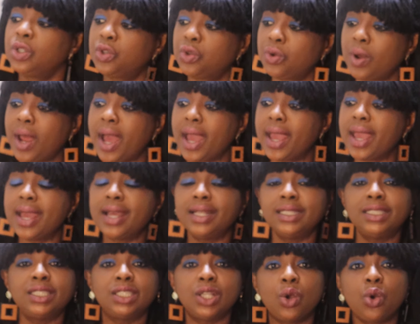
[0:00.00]
Try
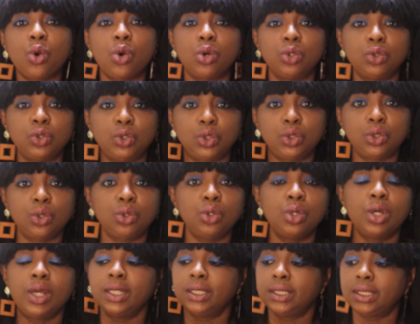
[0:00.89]
and take
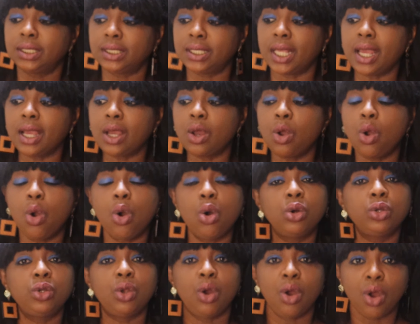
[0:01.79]
control, take
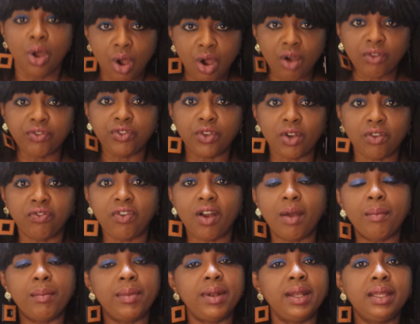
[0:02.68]
hold of your
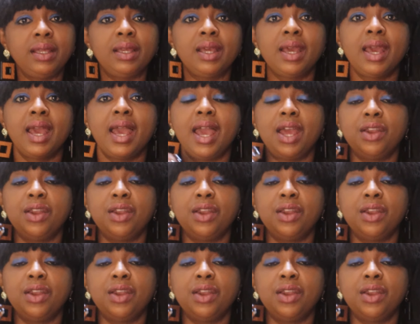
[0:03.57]
family,